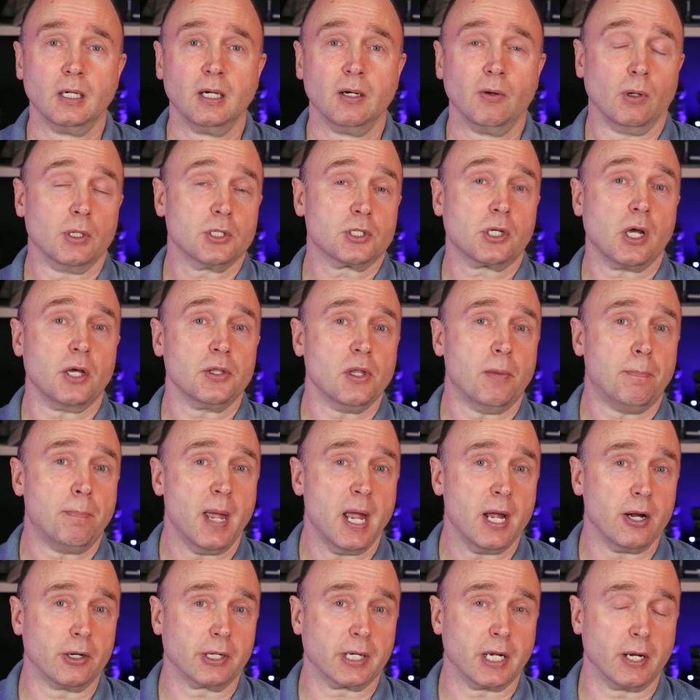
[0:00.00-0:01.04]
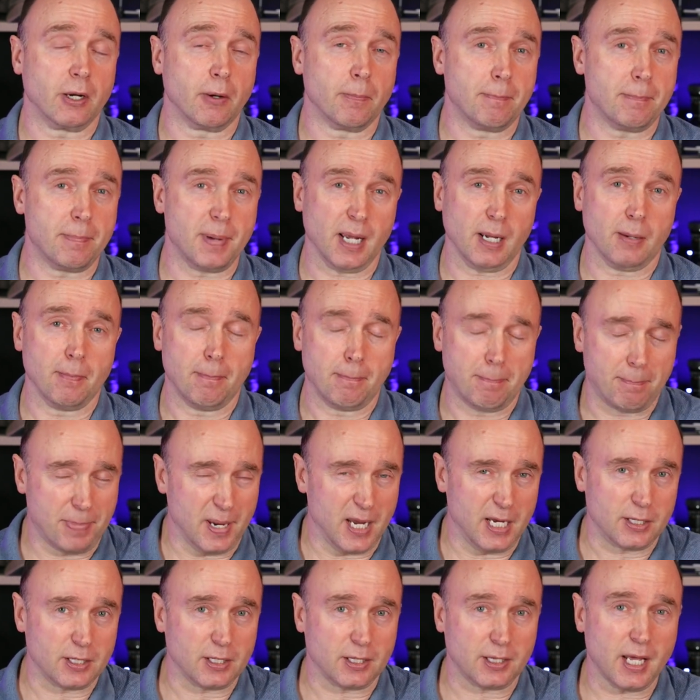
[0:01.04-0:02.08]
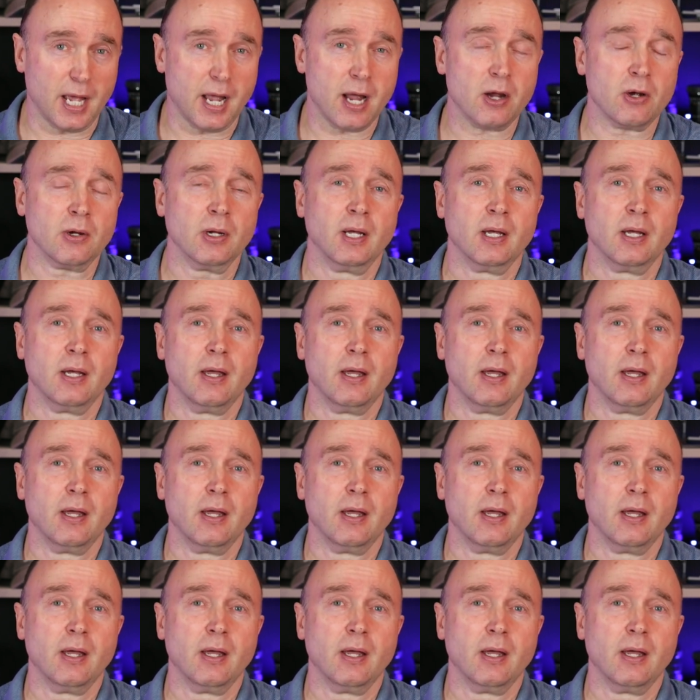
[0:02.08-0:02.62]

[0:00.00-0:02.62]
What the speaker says: well, it's got the Pergear beat there.